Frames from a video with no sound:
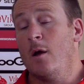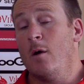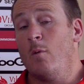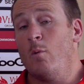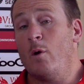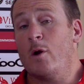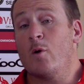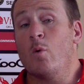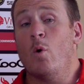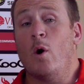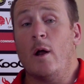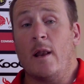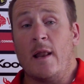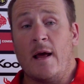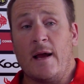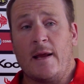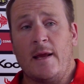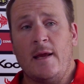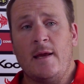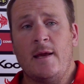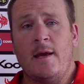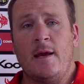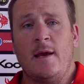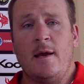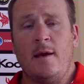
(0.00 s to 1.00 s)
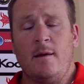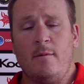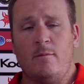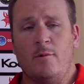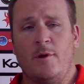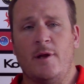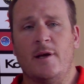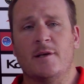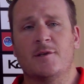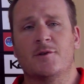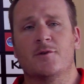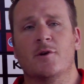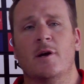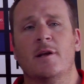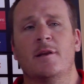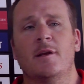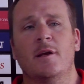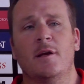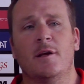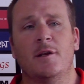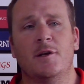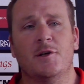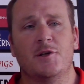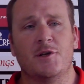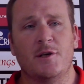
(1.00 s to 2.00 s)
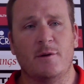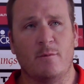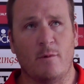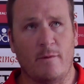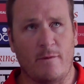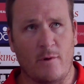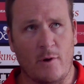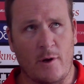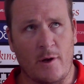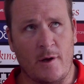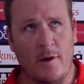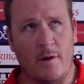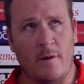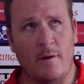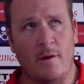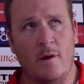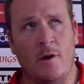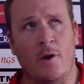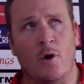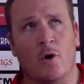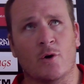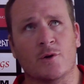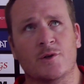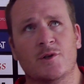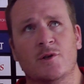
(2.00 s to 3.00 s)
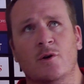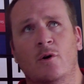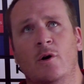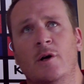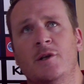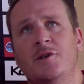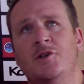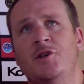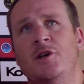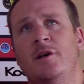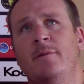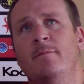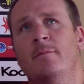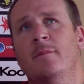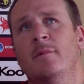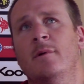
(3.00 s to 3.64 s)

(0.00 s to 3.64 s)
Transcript: We're quite lucky here with our strength and conditioning. We've got an on-site gym,